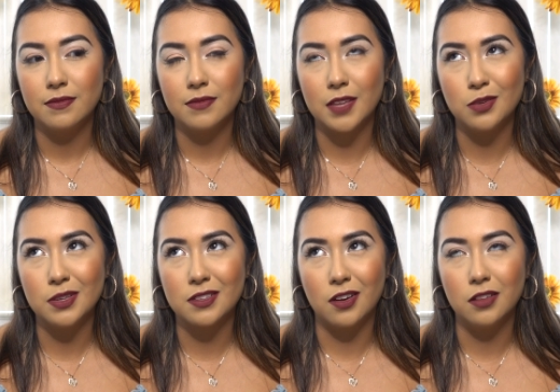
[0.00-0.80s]
That's what it's
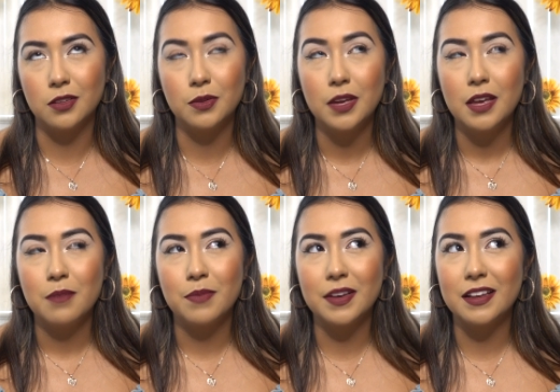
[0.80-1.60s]
called though.
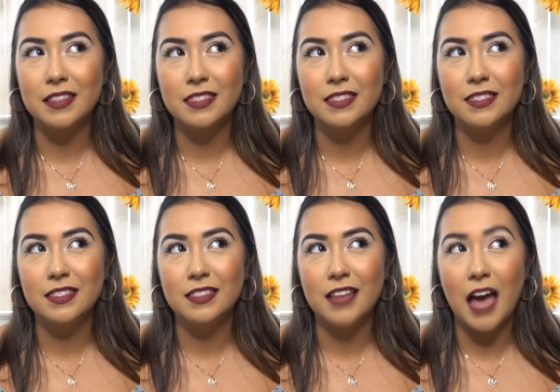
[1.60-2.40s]
But
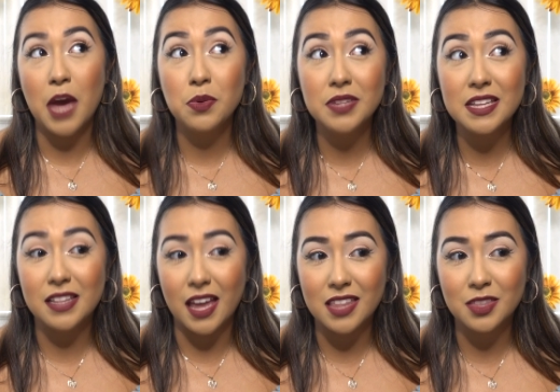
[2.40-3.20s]
I really
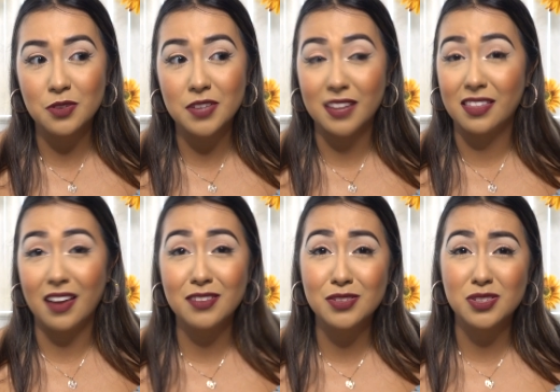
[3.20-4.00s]
like those. Like they
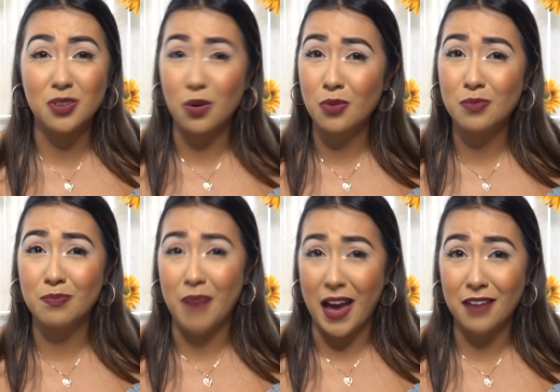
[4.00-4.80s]
are so
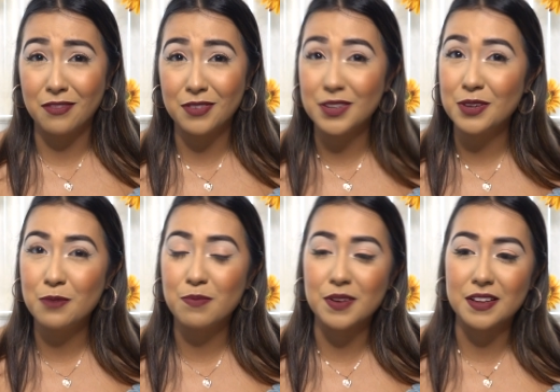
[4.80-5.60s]
bad for you,
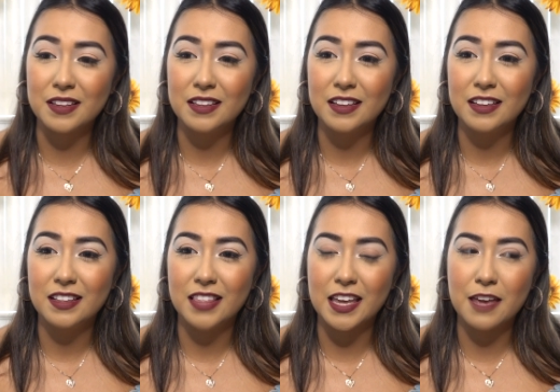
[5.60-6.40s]
but
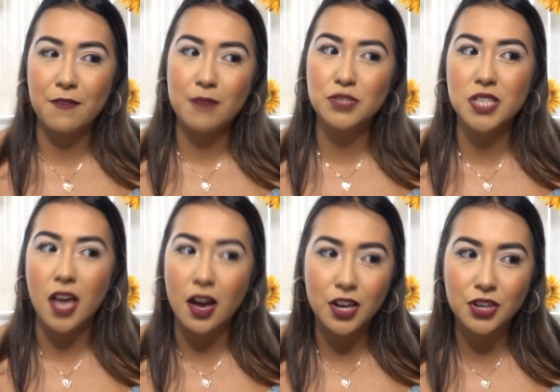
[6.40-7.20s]
like if I'm just
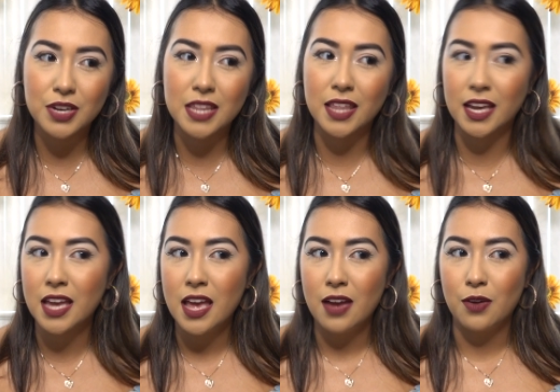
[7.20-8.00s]
hungry and I
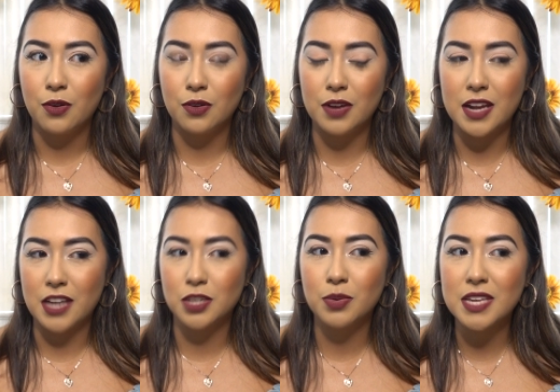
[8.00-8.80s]

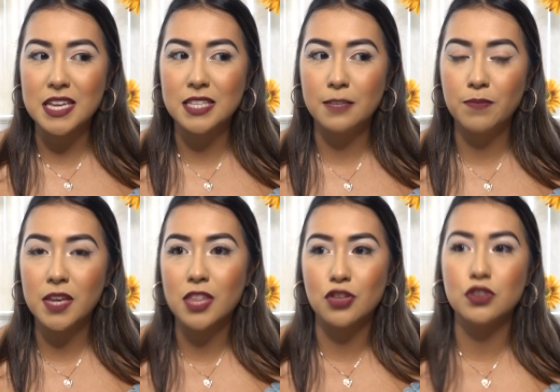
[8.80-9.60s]
just want to eat something
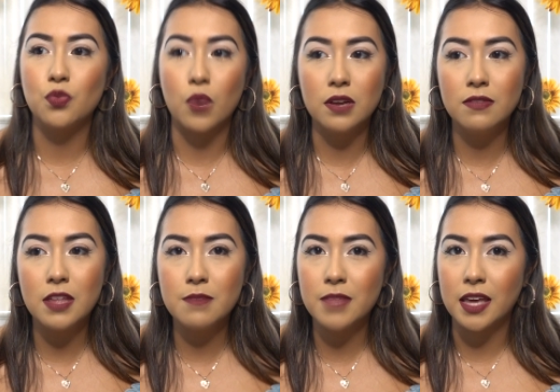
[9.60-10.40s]
and there's one of
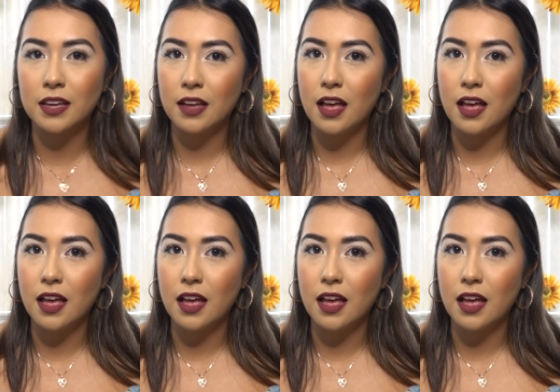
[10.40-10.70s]
them, like